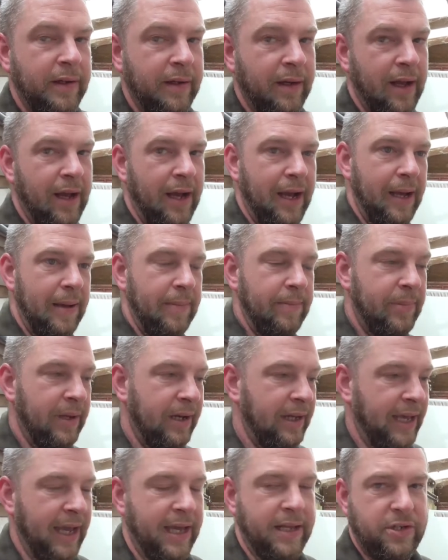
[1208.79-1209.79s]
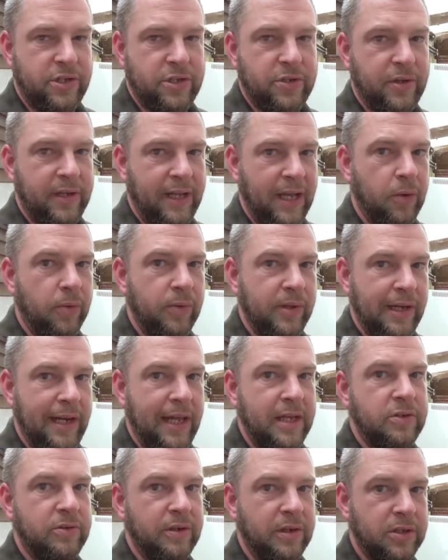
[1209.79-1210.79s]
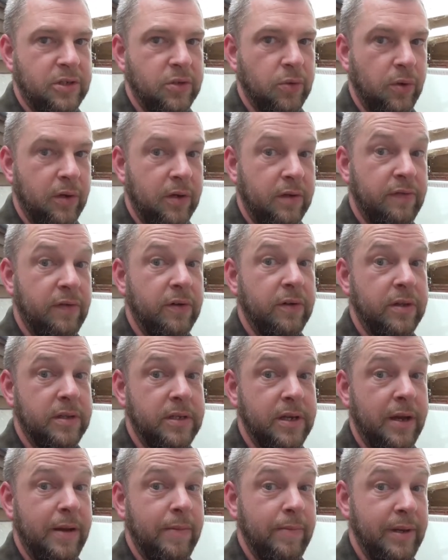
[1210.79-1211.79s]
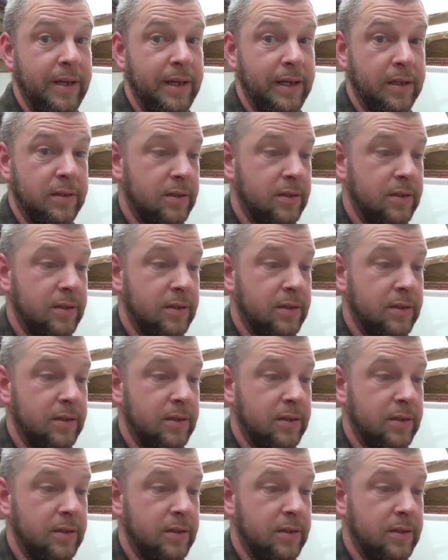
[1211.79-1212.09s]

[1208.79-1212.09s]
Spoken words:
But again, just got to get all the electrics sorted for the time being.